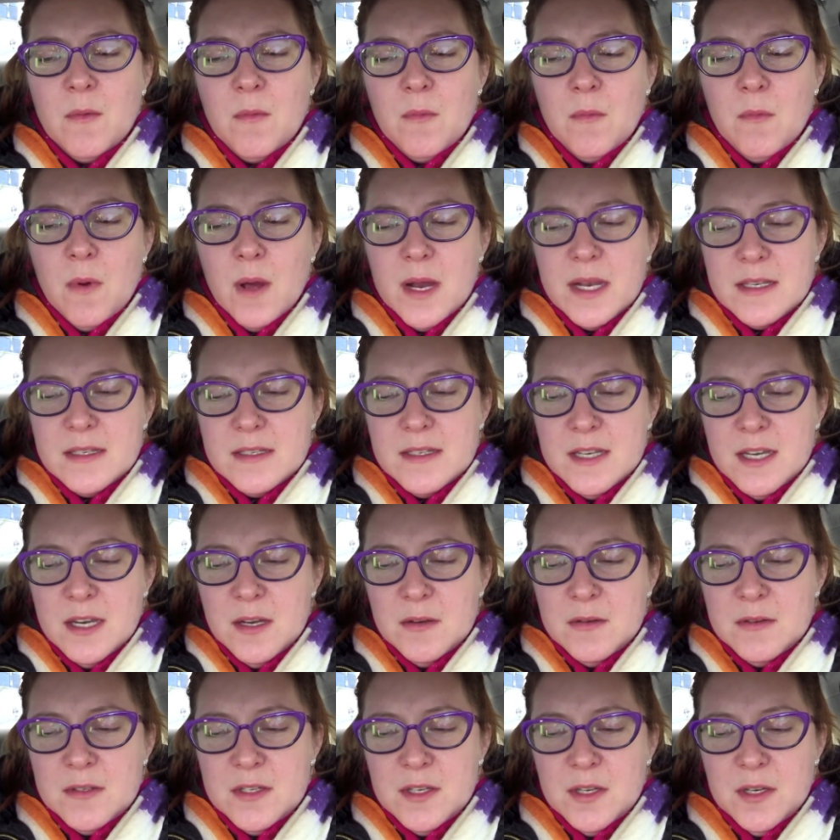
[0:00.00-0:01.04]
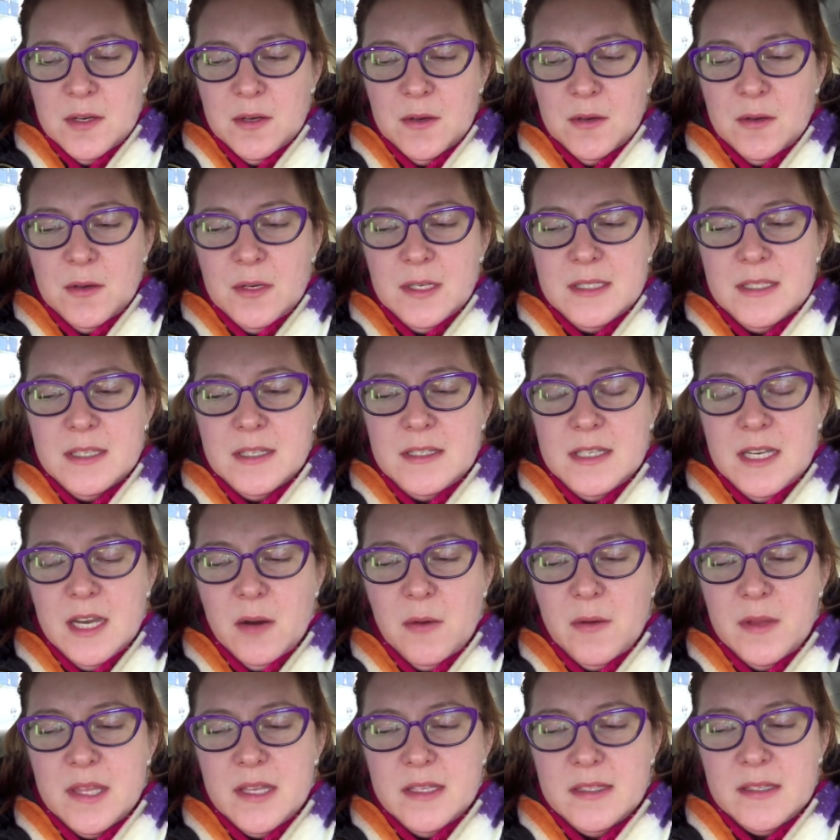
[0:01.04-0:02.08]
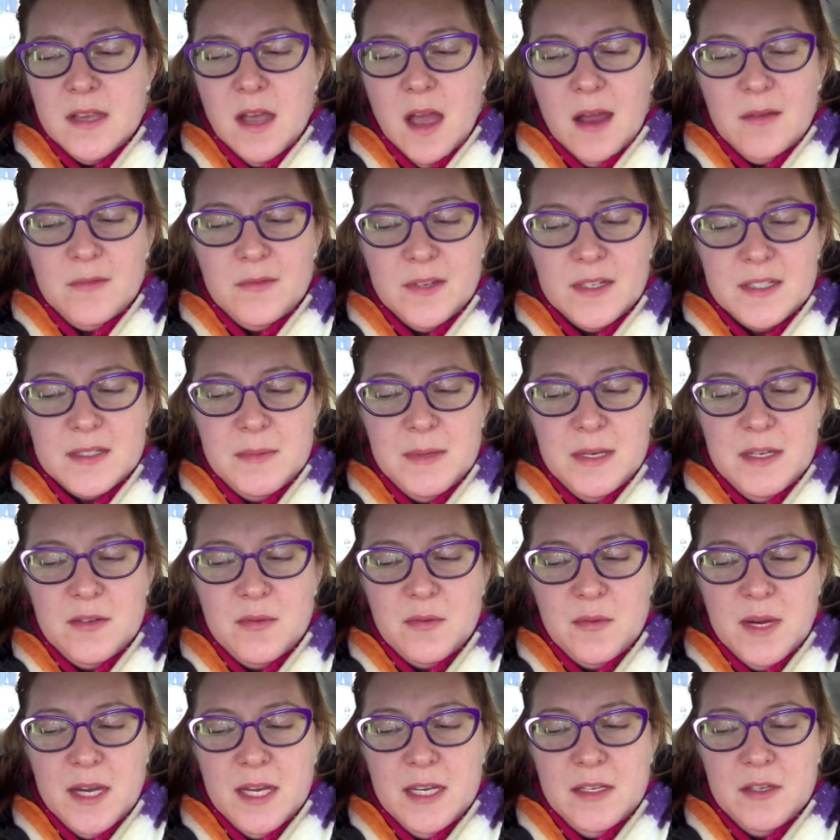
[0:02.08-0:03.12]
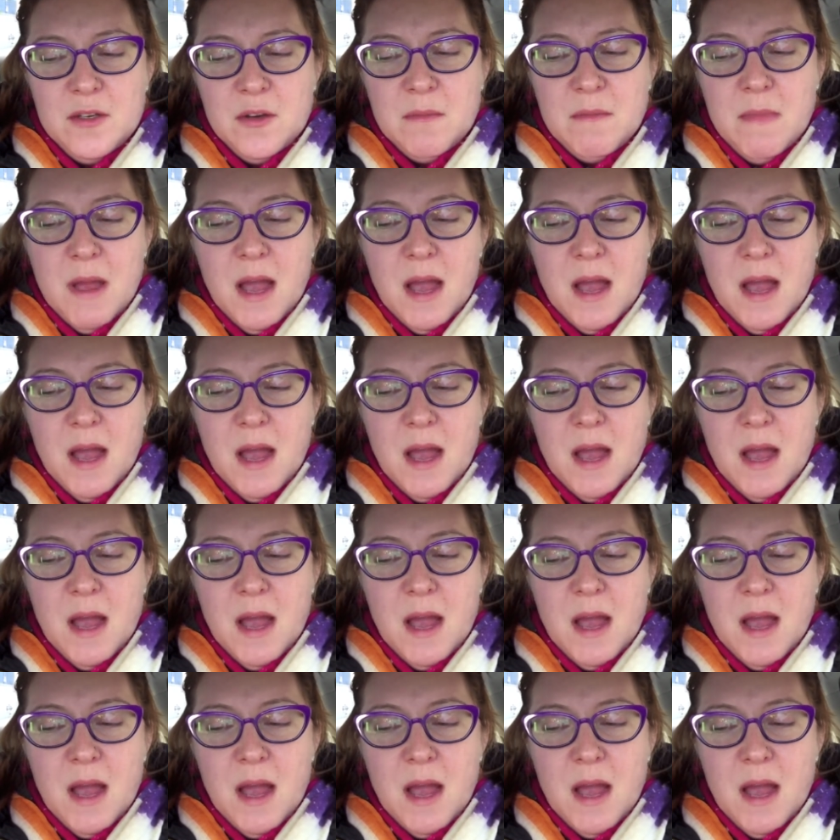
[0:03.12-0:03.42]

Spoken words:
What do you do to deal with this conflict between your